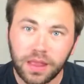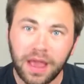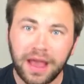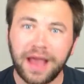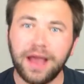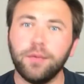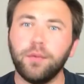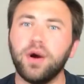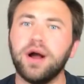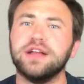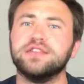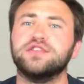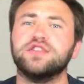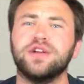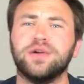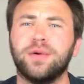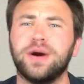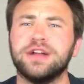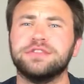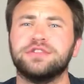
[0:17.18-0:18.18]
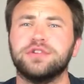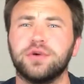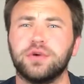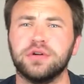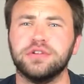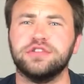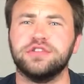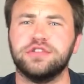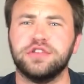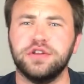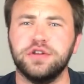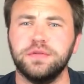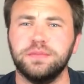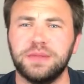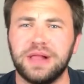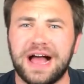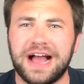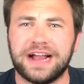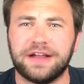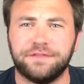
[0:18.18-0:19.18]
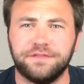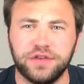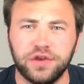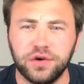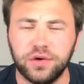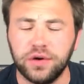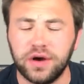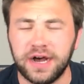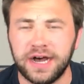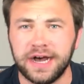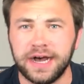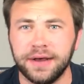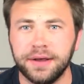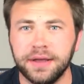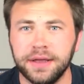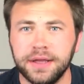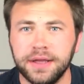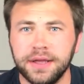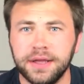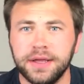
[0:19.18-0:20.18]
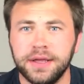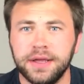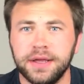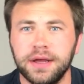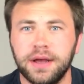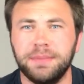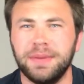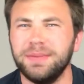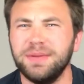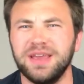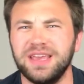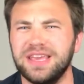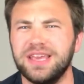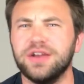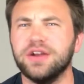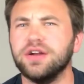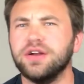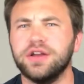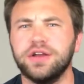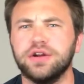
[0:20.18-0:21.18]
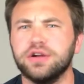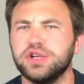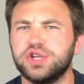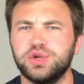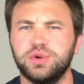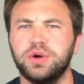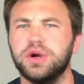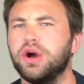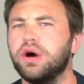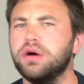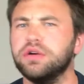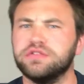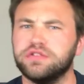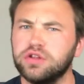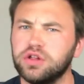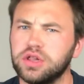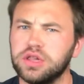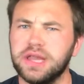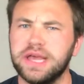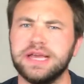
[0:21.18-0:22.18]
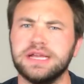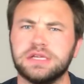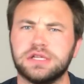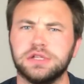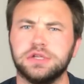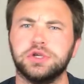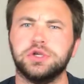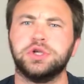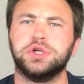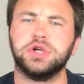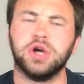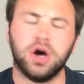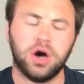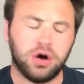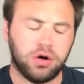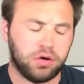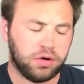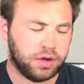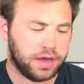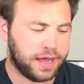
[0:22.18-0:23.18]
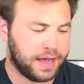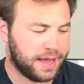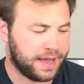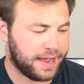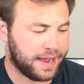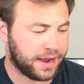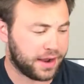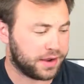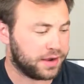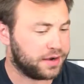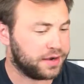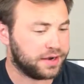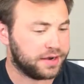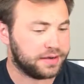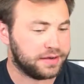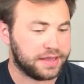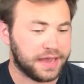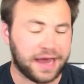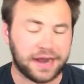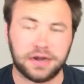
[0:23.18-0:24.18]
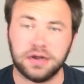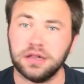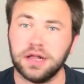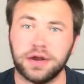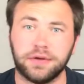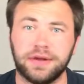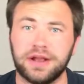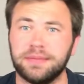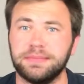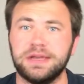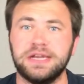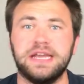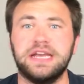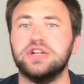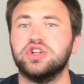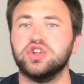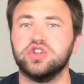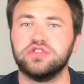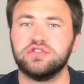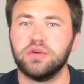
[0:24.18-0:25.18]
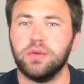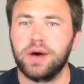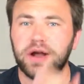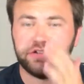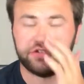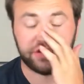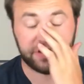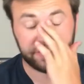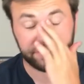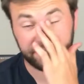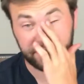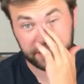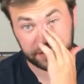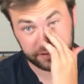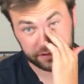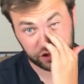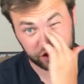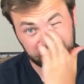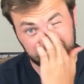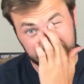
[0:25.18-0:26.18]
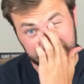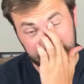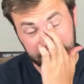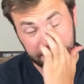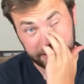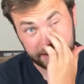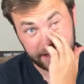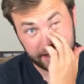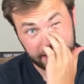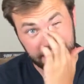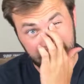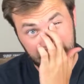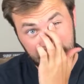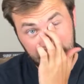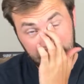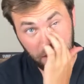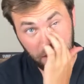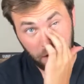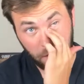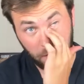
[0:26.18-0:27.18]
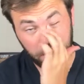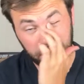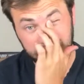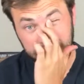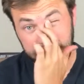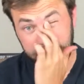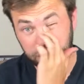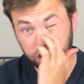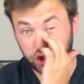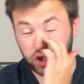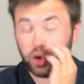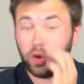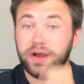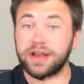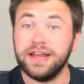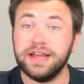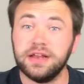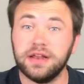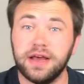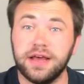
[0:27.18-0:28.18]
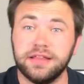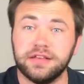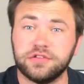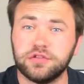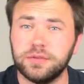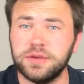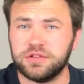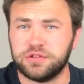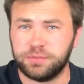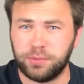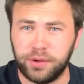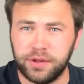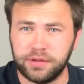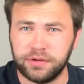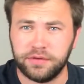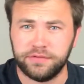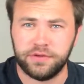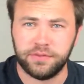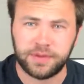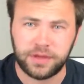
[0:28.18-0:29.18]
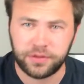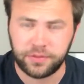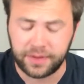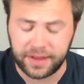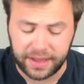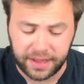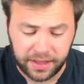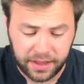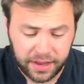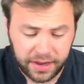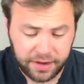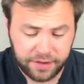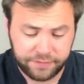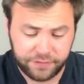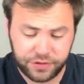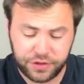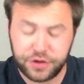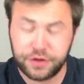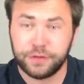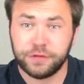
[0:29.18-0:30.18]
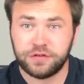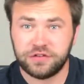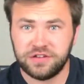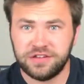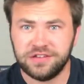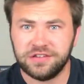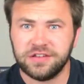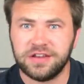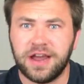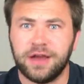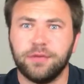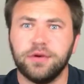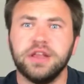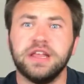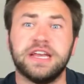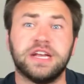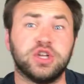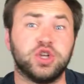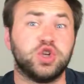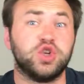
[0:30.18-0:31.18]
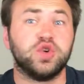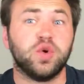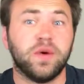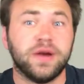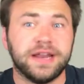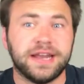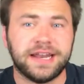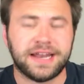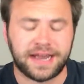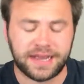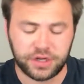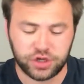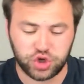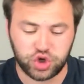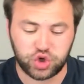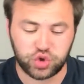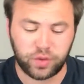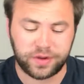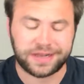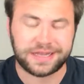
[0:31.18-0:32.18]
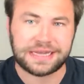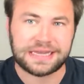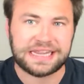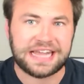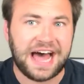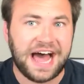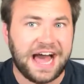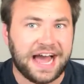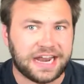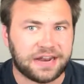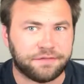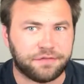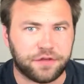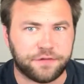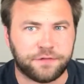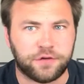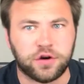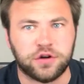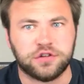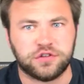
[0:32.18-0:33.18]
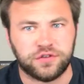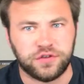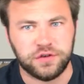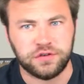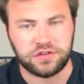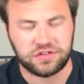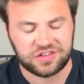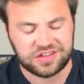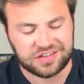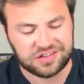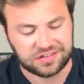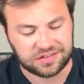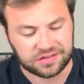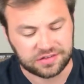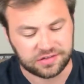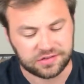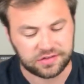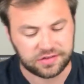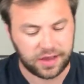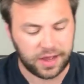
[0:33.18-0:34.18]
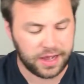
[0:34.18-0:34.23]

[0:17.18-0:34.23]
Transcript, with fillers: I, I started watching Orange is the New Black a few, uh, maybe a year, year or two ago. I was a little late to the show. Uh, I had gotten a lot of recommendations to watch, and I finally checked it out, and I really enjoyed it. Uh, this will be a spoiler review, by the way for the new season. I really enjoyed it. I enjoyed a lot of the first few seasons.